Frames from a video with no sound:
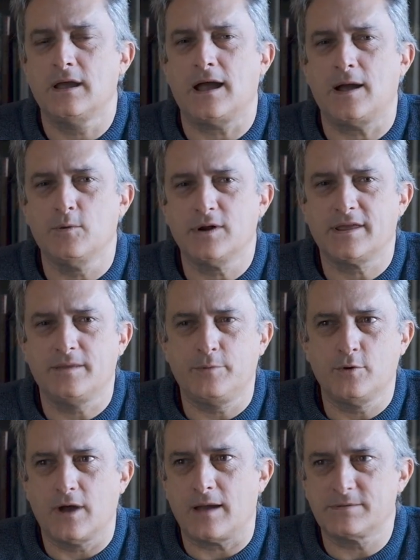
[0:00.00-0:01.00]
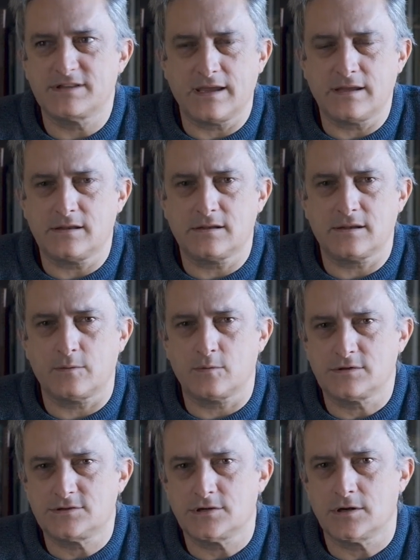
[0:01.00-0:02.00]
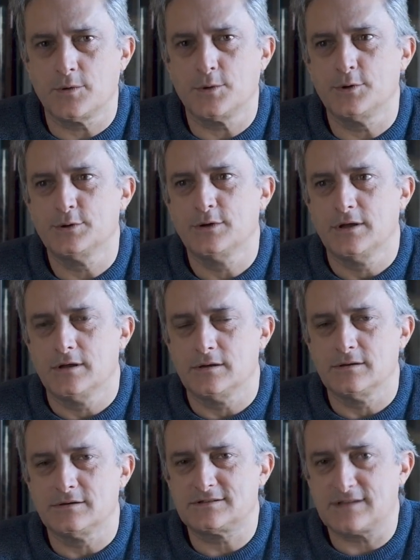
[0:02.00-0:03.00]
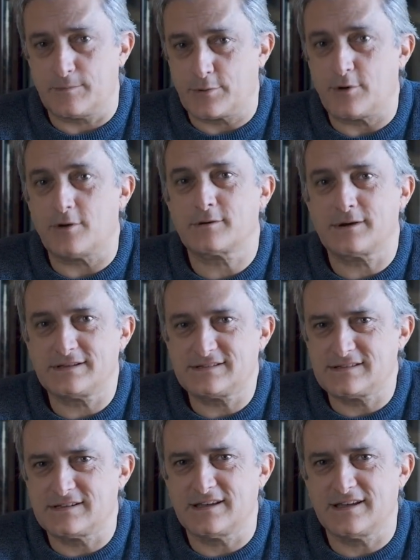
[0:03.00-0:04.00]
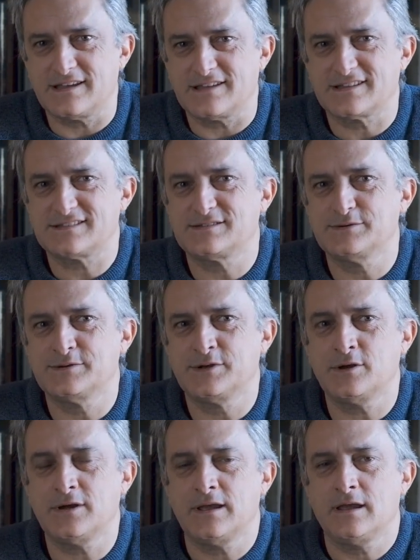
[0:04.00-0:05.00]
I will keep you updated. I will show you some progress in the studio,